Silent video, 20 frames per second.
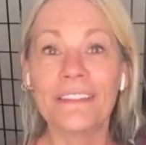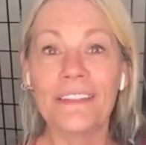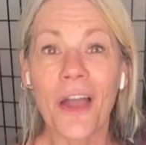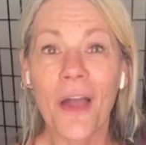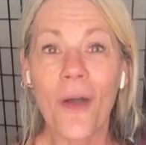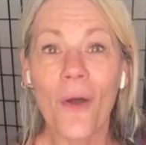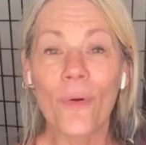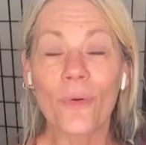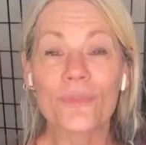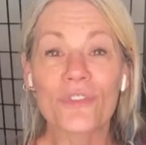
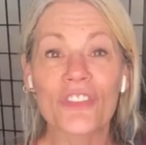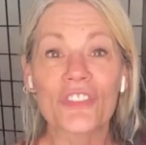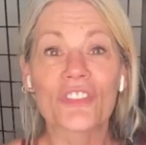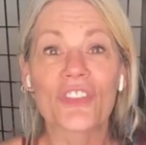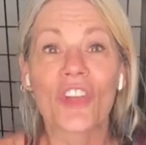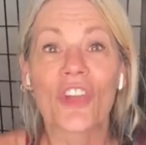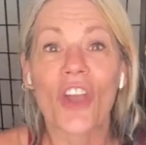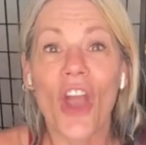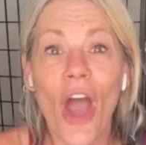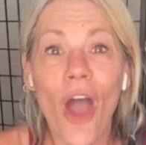No,
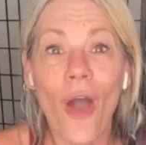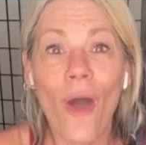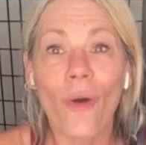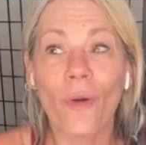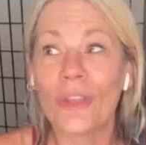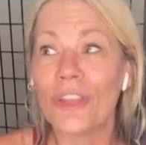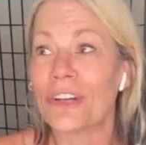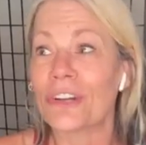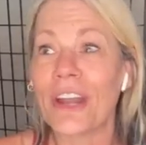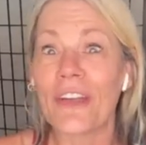just
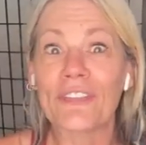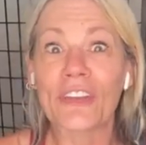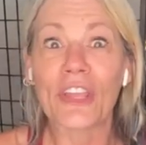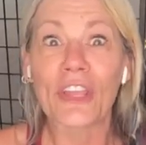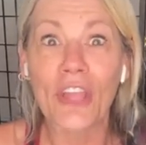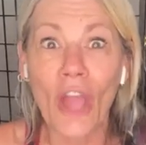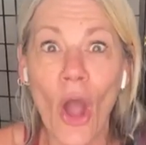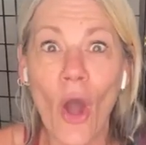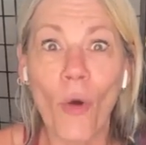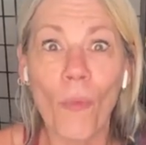go. You don't have
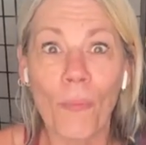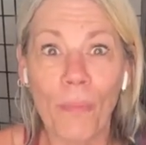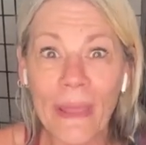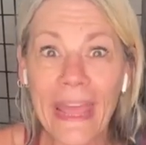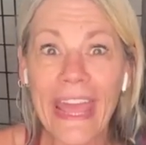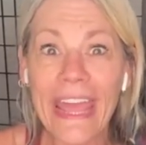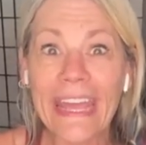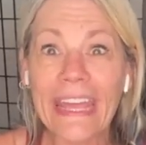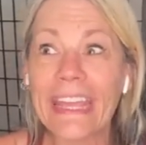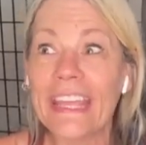to go
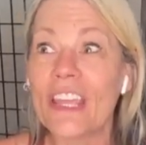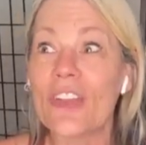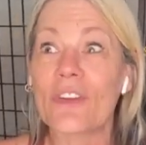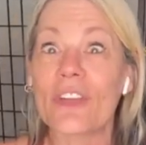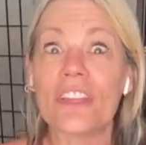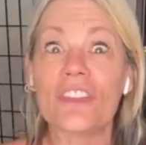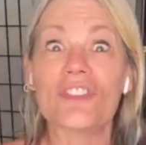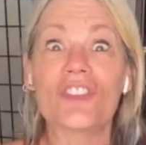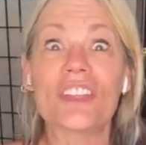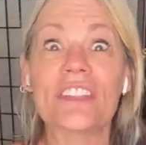big.
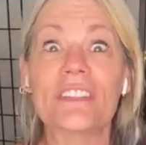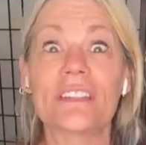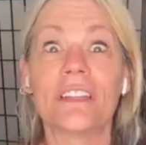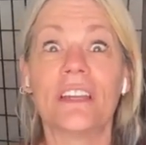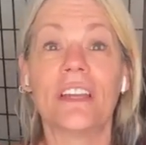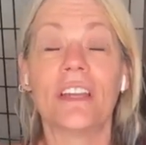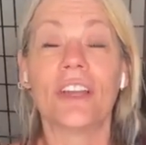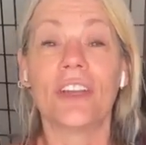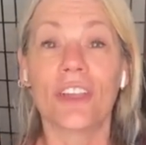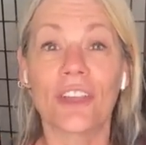You can just
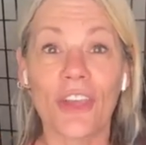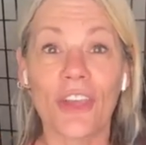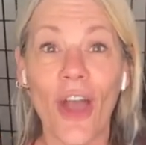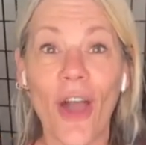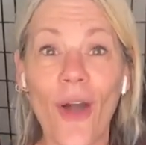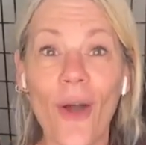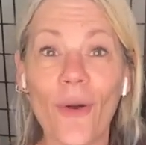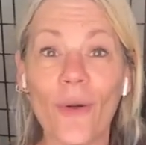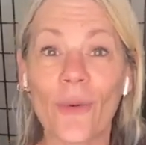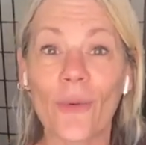
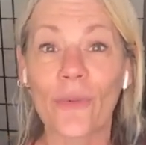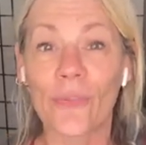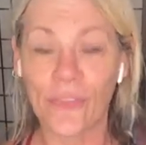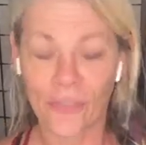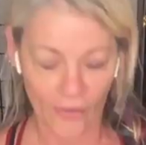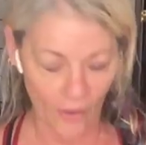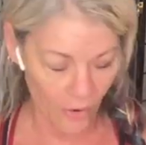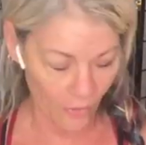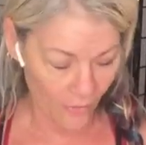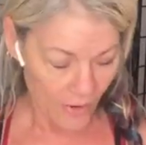go.
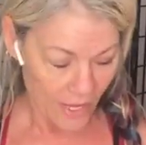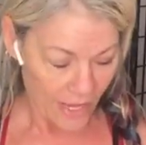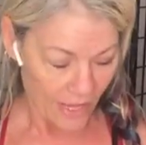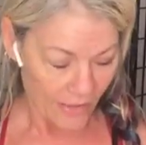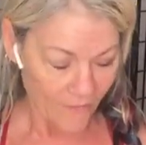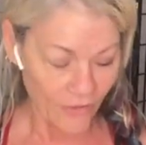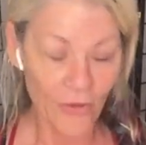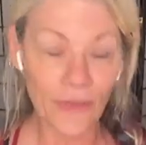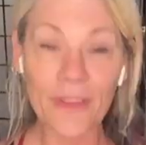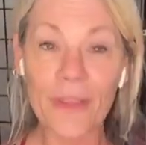So
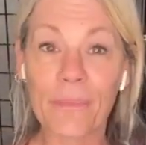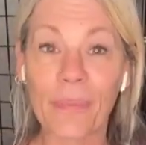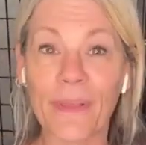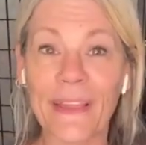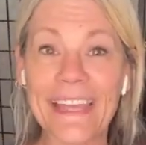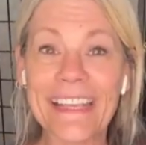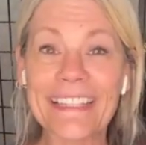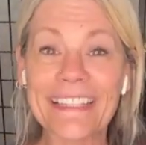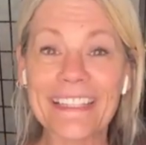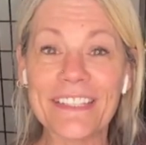if you're in the
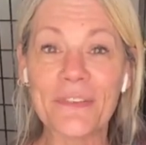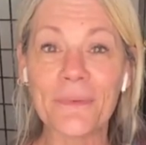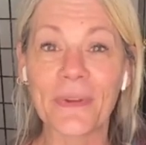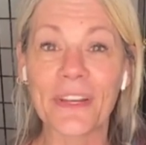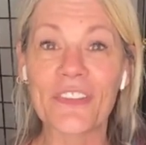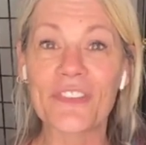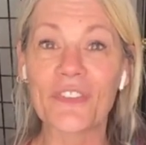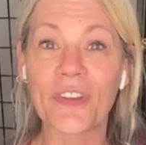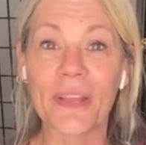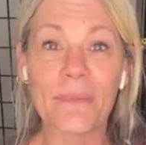place and you
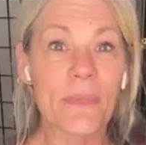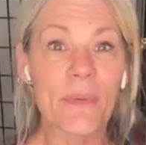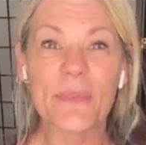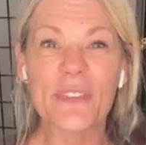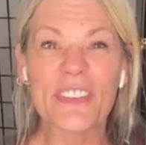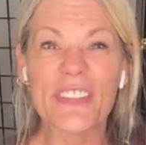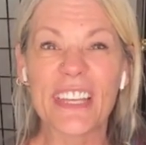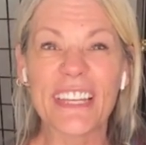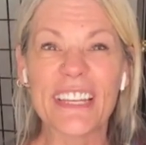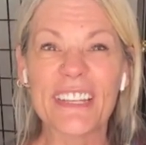want to join me,
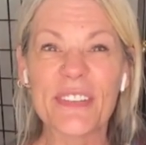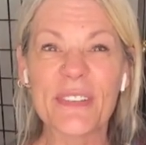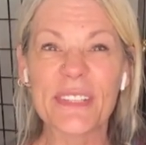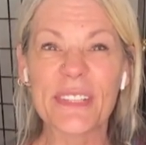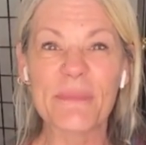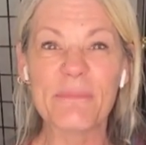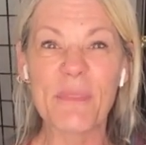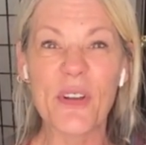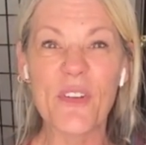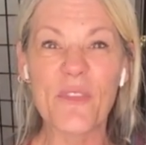we're just going to do
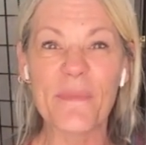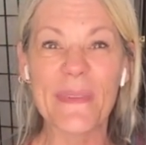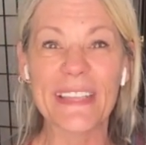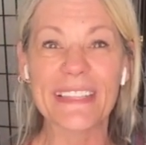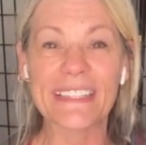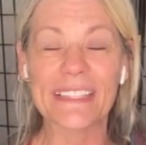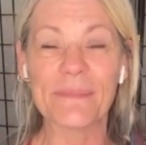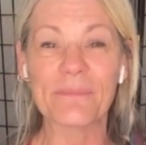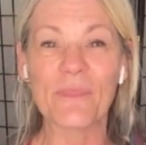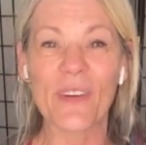some
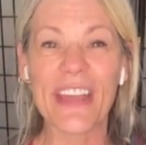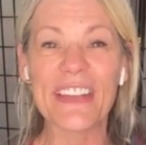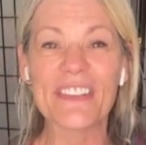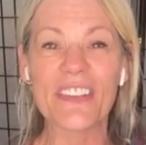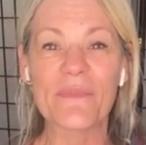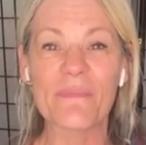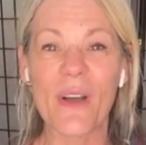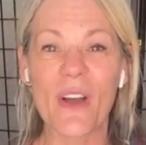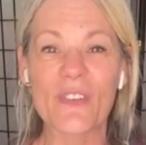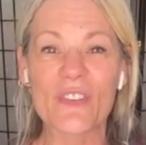movement, some
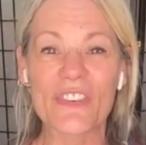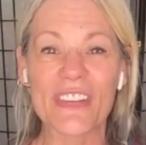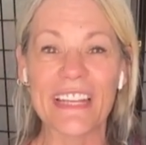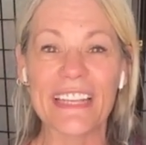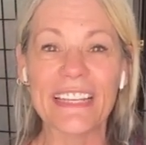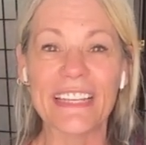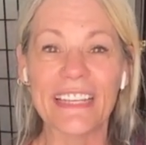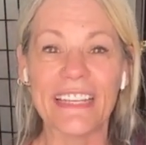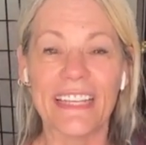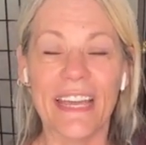range of
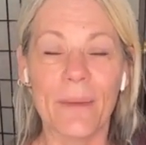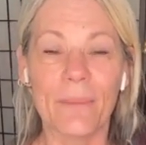motion.